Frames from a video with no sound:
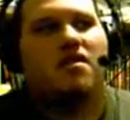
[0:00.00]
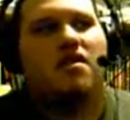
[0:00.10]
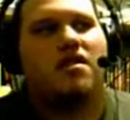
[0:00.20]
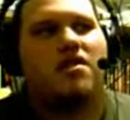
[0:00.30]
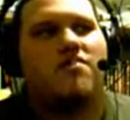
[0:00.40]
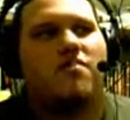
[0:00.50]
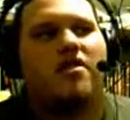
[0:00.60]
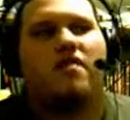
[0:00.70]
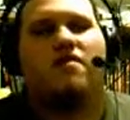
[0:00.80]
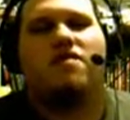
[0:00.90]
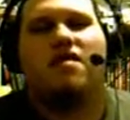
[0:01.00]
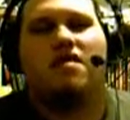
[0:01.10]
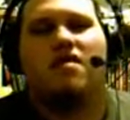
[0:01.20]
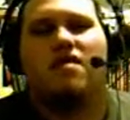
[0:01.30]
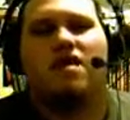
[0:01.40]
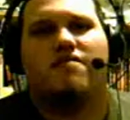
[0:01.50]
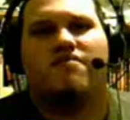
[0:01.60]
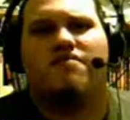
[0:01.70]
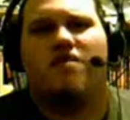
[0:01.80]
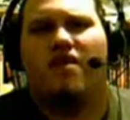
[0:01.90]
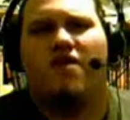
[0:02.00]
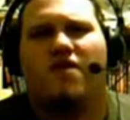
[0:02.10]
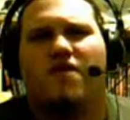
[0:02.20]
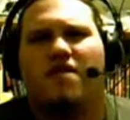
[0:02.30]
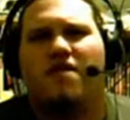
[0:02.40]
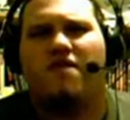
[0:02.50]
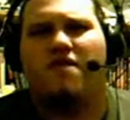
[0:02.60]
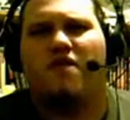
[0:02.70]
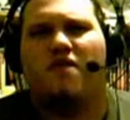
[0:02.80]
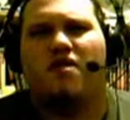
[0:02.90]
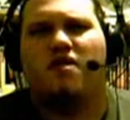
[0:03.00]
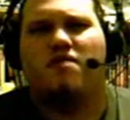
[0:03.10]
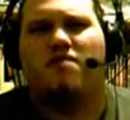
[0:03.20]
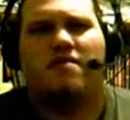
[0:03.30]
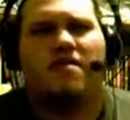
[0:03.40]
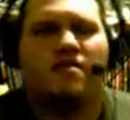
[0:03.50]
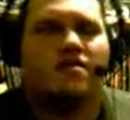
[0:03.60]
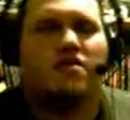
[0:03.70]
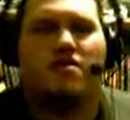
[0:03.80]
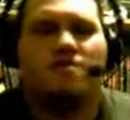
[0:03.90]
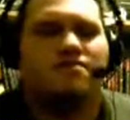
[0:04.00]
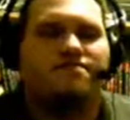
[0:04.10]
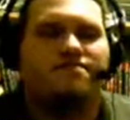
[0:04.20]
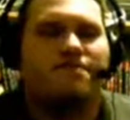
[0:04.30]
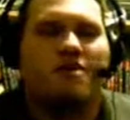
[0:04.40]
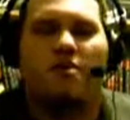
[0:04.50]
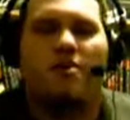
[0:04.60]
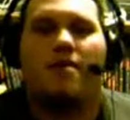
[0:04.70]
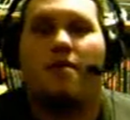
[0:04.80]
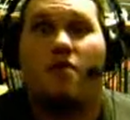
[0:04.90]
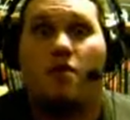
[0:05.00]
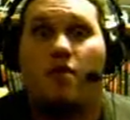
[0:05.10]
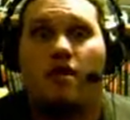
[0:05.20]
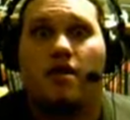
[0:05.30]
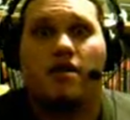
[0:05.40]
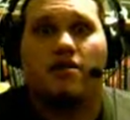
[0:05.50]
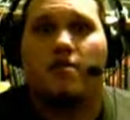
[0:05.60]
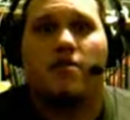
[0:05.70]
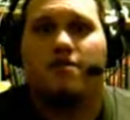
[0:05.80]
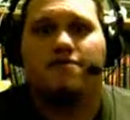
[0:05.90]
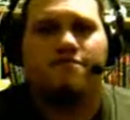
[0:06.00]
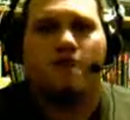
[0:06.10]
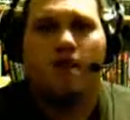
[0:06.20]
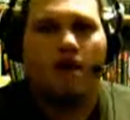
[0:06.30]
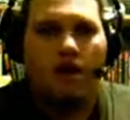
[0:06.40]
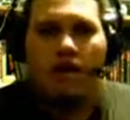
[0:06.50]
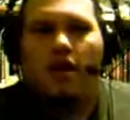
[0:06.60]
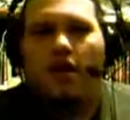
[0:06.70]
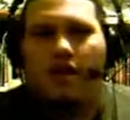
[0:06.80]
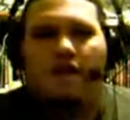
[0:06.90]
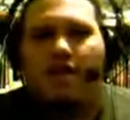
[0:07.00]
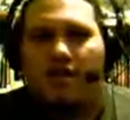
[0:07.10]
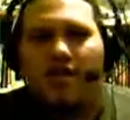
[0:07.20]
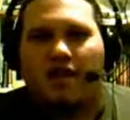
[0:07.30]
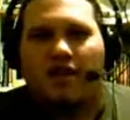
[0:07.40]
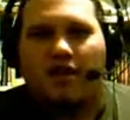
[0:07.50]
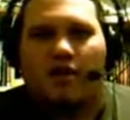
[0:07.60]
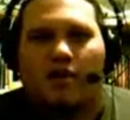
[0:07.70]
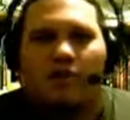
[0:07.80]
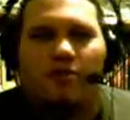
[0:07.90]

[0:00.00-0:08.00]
Steam's been out since, like, what, 03, 04, maybe even older. Someone will probably quote me on that. Somebody will fix that for me.